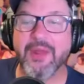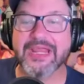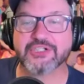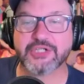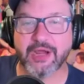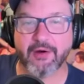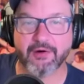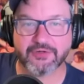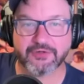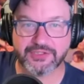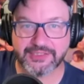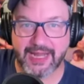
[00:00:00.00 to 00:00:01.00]
each
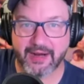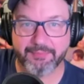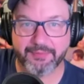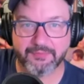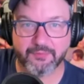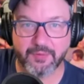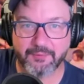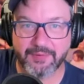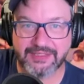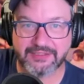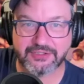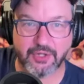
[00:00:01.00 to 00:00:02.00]
character set up when
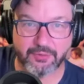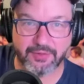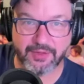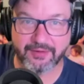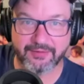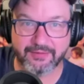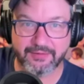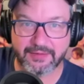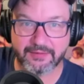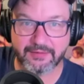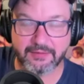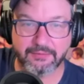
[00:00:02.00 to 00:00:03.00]
we show the
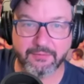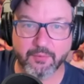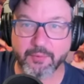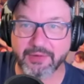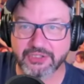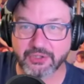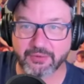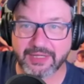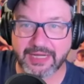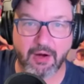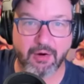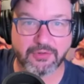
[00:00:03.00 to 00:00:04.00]
when we show the
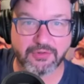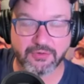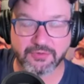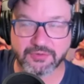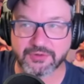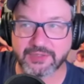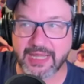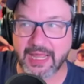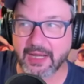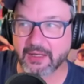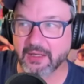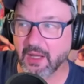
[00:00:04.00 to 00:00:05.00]
characters
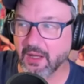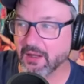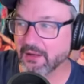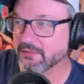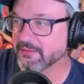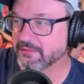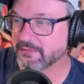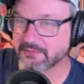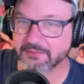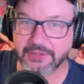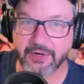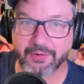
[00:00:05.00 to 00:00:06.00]
get uh
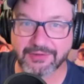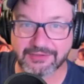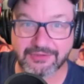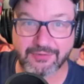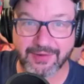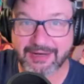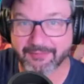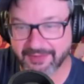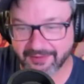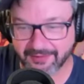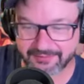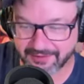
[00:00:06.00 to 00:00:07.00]
you know on screen with
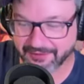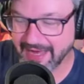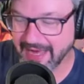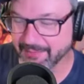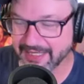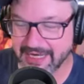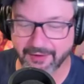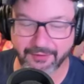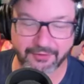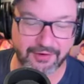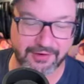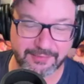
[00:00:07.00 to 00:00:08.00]
their their name in yellow
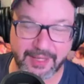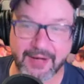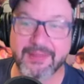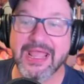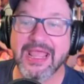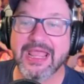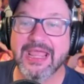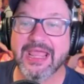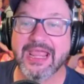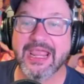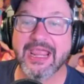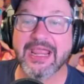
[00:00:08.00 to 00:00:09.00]
across the bottom,
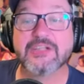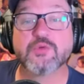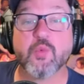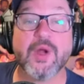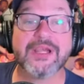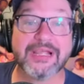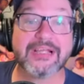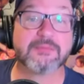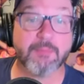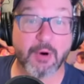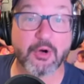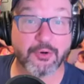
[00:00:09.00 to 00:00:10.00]
each one gets
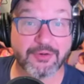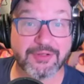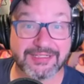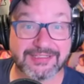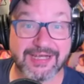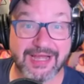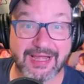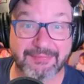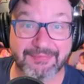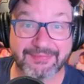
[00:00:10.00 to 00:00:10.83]
murdered this time.